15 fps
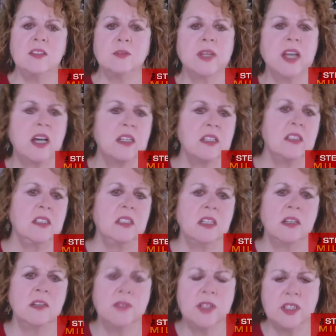the reality
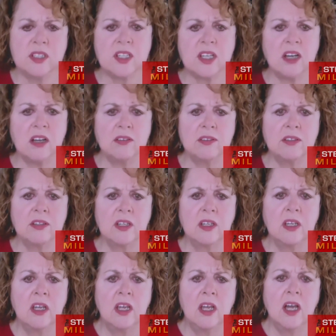of his health
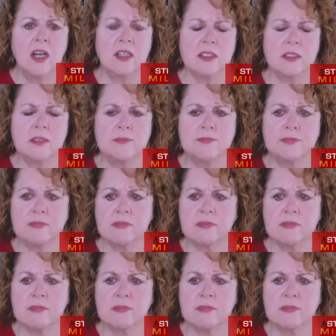um,